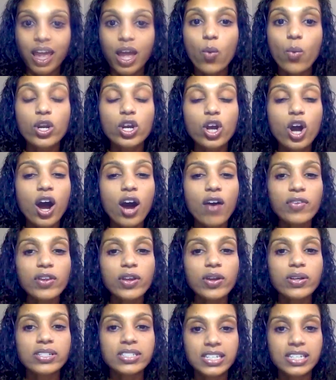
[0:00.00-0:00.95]
When
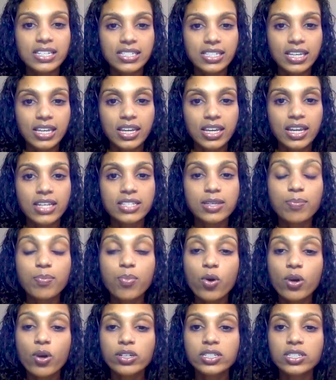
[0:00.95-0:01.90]
coughing or sneezing, it's
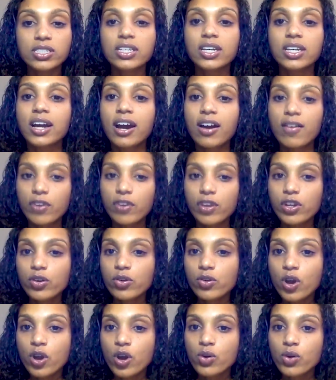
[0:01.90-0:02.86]
important to cover
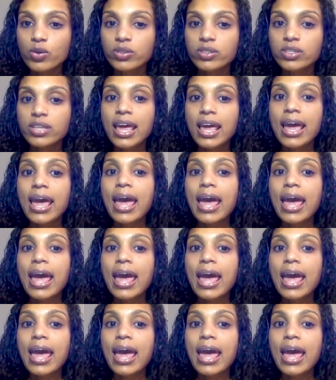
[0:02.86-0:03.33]
your nose